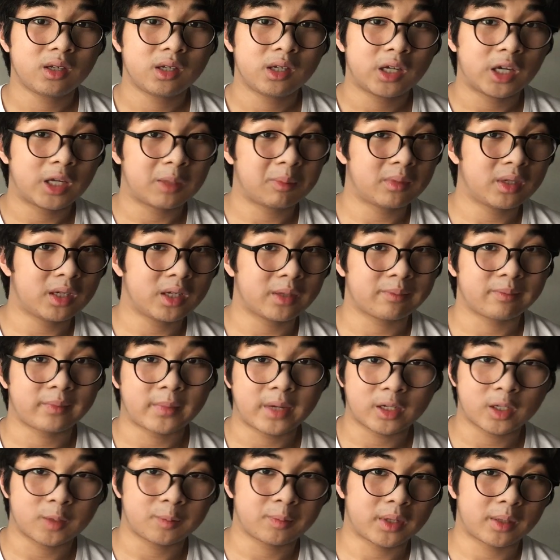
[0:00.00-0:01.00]
Hit me up. I
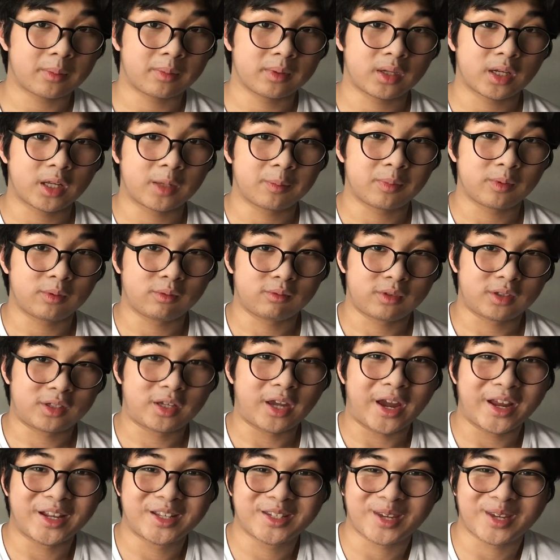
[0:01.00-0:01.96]
could probably help you design